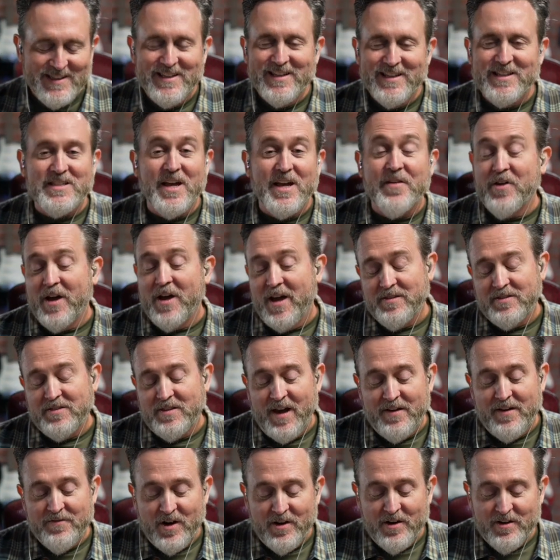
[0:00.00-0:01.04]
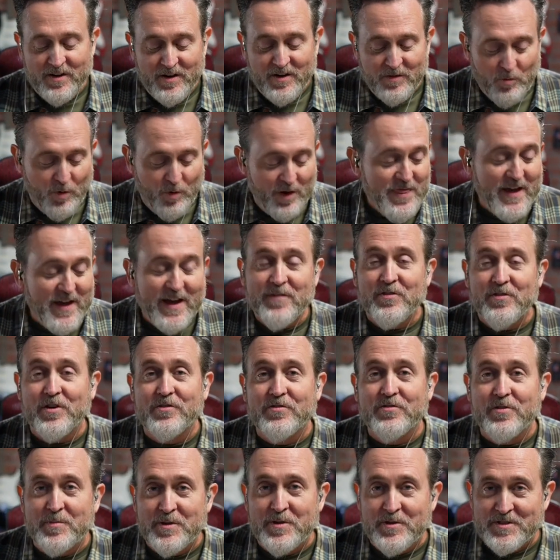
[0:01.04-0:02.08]
Because I've, I, have one thing I've
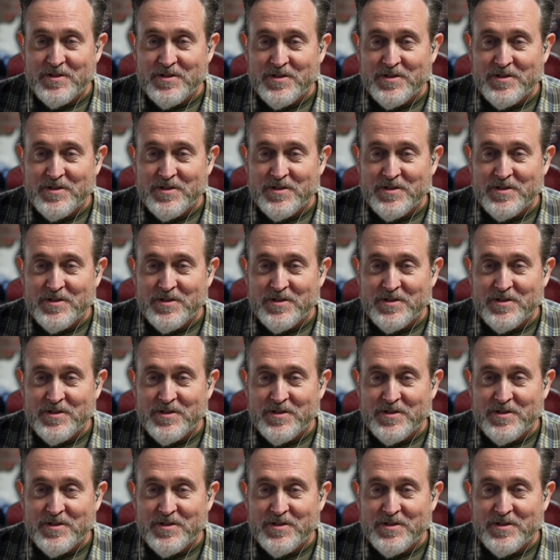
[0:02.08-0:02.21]
learned from you